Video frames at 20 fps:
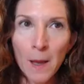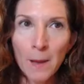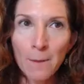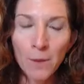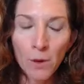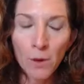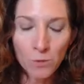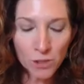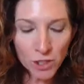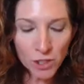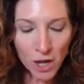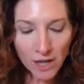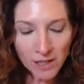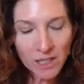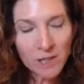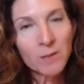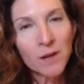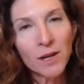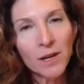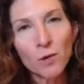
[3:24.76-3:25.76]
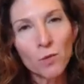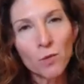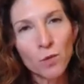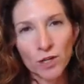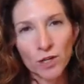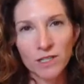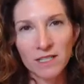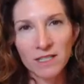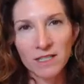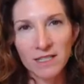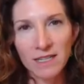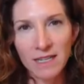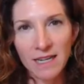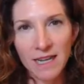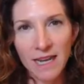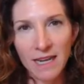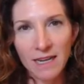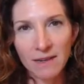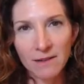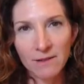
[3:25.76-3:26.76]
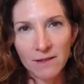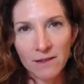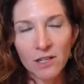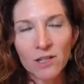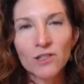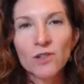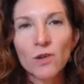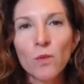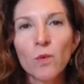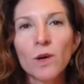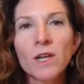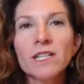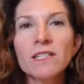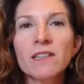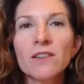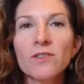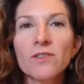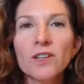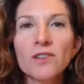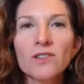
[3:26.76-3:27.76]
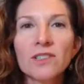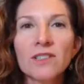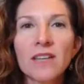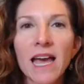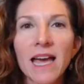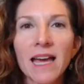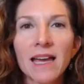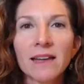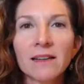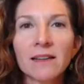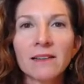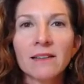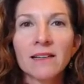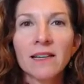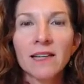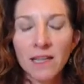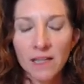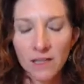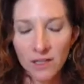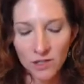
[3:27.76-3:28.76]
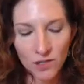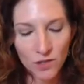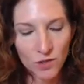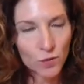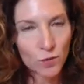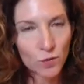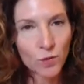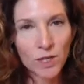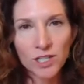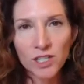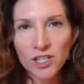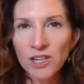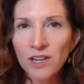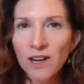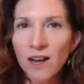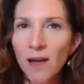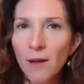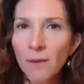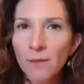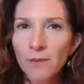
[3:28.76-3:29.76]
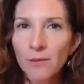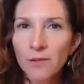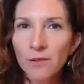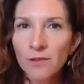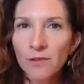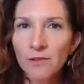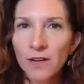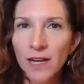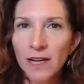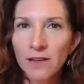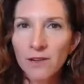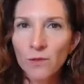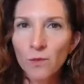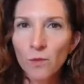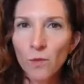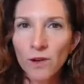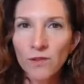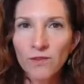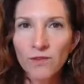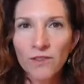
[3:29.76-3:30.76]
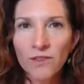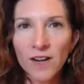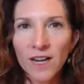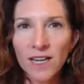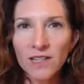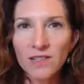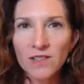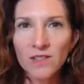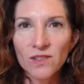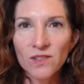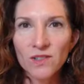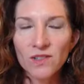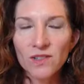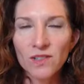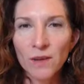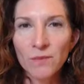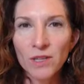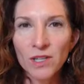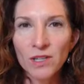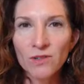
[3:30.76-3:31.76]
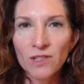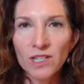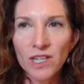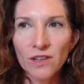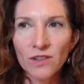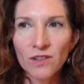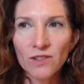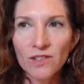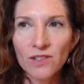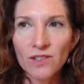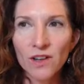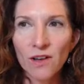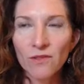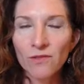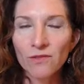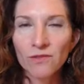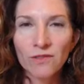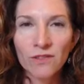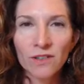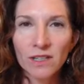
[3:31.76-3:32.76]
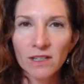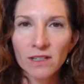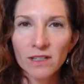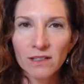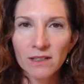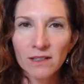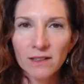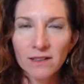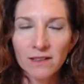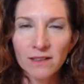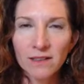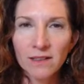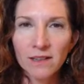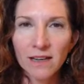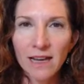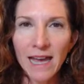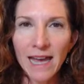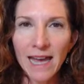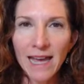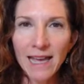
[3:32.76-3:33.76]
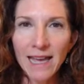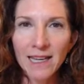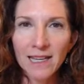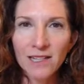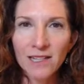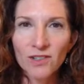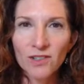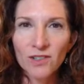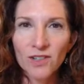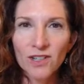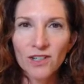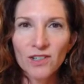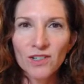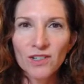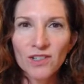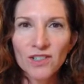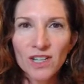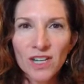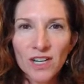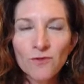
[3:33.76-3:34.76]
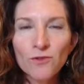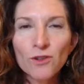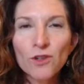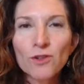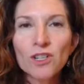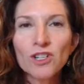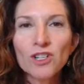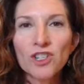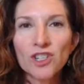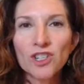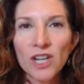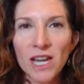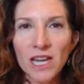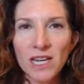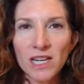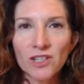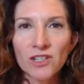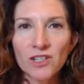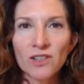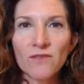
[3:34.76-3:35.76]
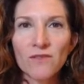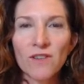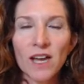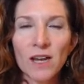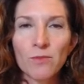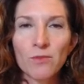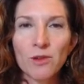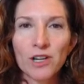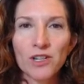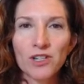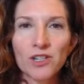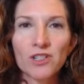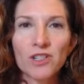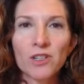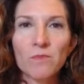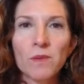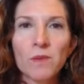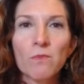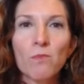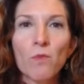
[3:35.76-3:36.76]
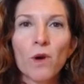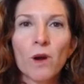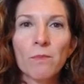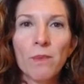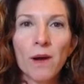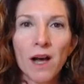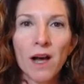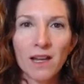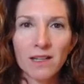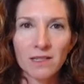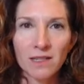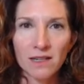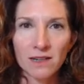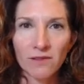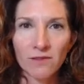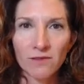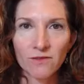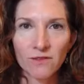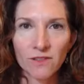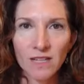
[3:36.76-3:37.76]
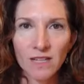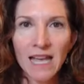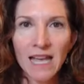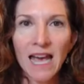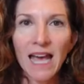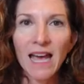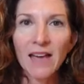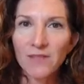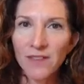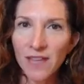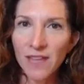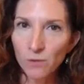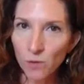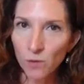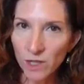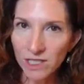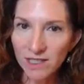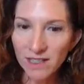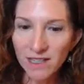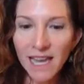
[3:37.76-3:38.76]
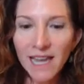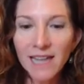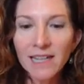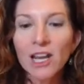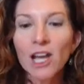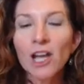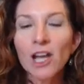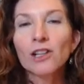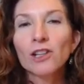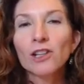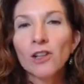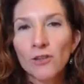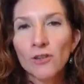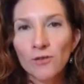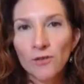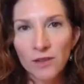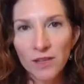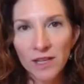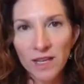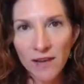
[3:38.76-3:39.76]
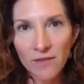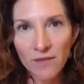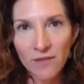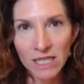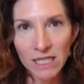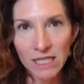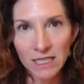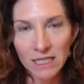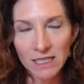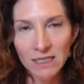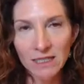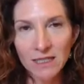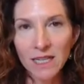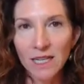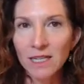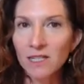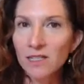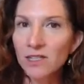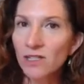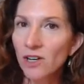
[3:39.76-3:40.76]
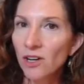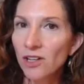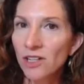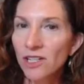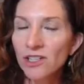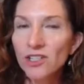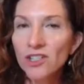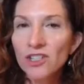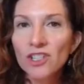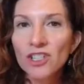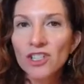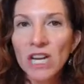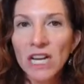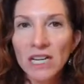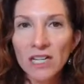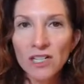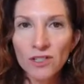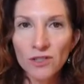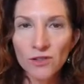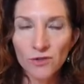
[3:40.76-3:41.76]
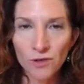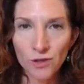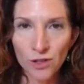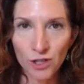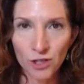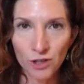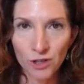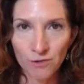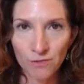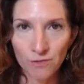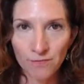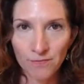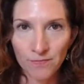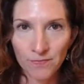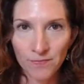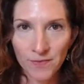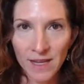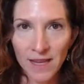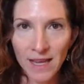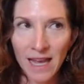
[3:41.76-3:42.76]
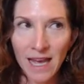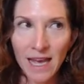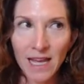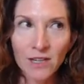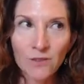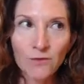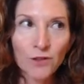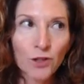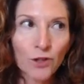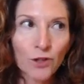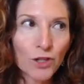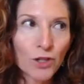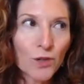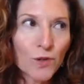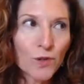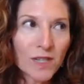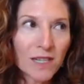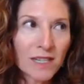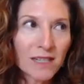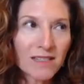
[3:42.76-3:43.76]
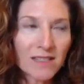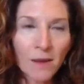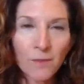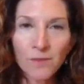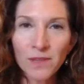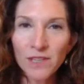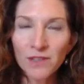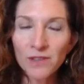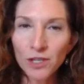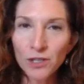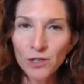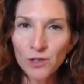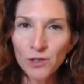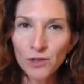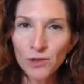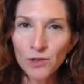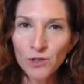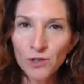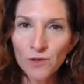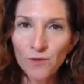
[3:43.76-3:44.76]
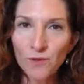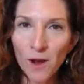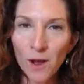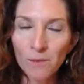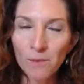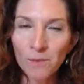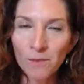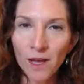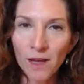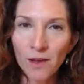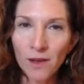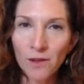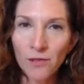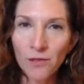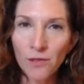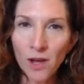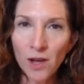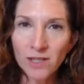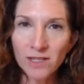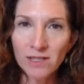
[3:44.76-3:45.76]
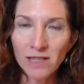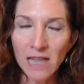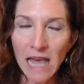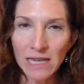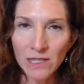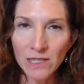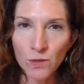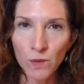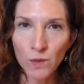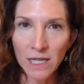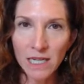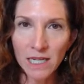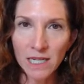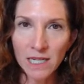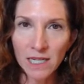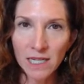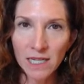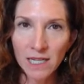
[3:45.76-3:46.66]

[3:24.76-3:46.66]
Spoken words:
But we're talking about our words today. So what is it that you're saying? Switch it up, right? One phrase, something you tell yourself, and see if you can change the vibration to be more positive. And then once again, look for the evidence that is starting to change for you. And if you're using something that you used from thoughts last week,